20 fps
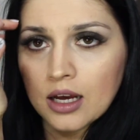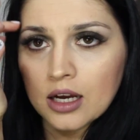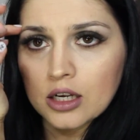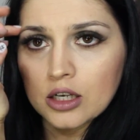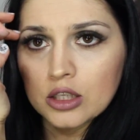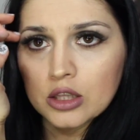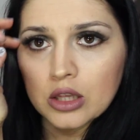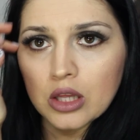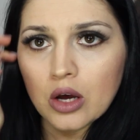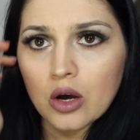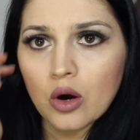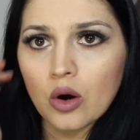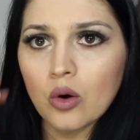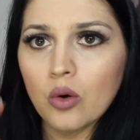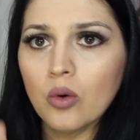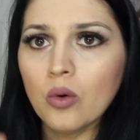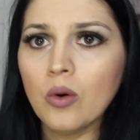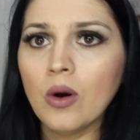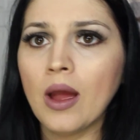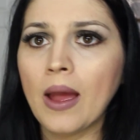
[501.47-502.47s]

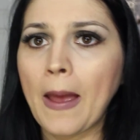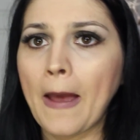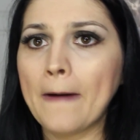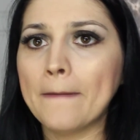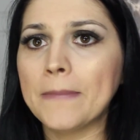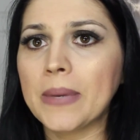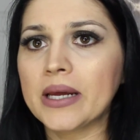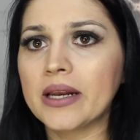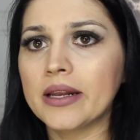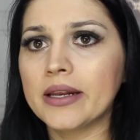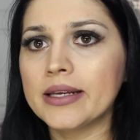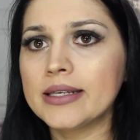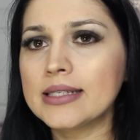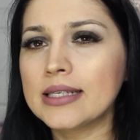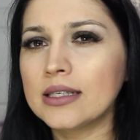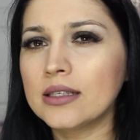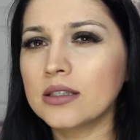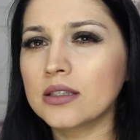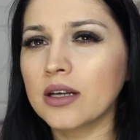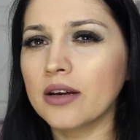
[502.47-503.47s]
glow, but it
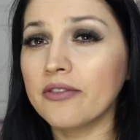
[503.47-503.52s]
isn't